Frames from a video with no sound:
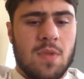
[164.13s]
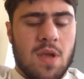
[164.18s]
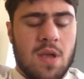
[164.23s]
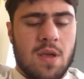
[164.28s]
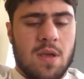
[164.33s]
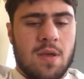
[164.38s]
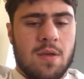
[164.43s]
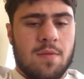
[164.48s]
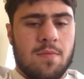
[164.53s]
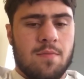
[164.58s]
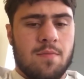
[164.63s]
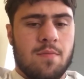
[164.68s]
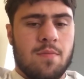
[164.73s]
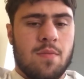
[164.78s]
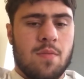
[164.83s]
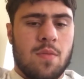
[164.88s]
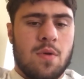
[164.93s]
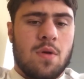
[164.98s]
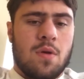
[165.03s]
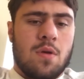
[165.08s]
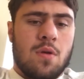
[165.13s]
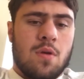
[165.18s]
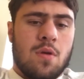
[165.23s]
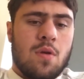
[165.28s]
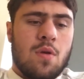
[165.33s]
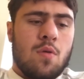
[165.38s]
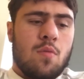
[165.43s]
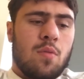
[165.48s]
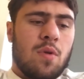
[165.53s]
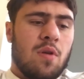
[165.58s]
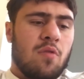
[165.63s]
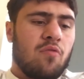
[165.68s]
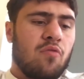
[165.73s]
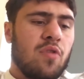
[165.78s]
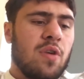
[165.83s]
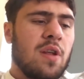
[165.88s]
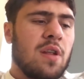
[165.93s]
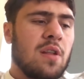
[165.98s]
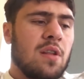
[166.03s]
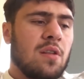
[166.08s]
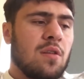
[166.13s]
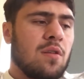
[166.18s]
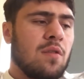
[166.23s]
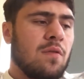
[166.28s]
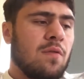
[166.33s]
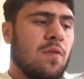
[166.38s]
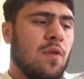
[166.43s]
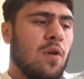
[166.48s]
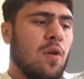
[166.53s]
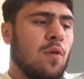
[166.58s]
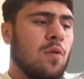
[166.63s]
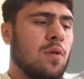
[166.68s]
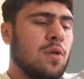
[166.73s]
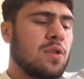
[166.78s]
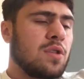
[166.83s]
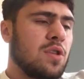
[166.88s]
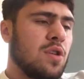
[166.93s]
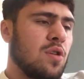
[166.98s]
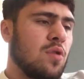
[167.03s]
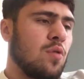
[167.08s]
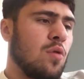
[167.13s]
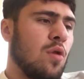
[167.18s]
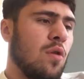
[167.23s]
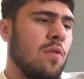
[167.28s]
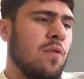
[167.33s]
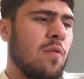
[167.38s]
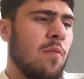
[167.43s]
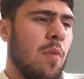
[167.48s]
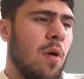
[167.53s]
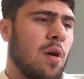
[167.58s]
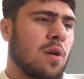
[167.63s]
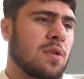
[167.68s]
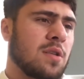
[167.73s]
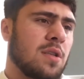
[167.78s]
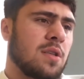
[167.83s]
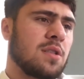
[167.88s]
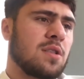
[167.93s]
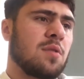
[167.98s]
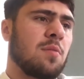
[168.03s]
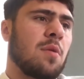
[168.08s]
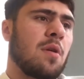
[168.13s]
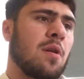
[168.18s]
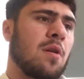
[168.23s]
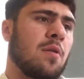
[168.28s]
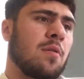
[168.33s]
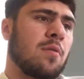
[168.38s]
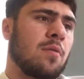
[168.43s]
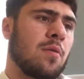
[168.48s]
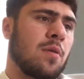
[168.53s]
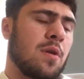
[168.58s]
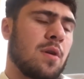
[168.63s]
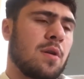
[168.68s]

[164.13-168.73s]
But I'm really looking forward to other boxing tomorrow.